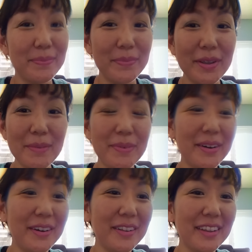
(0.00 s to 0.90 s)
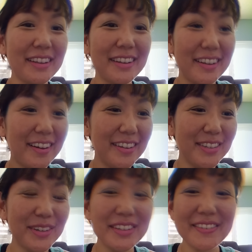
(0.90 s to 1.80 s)
people and all
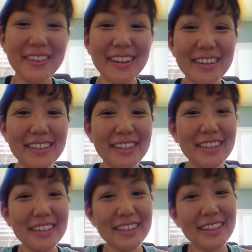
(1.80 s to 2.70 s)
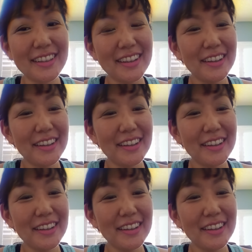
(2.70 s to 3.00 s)
sorts of energies and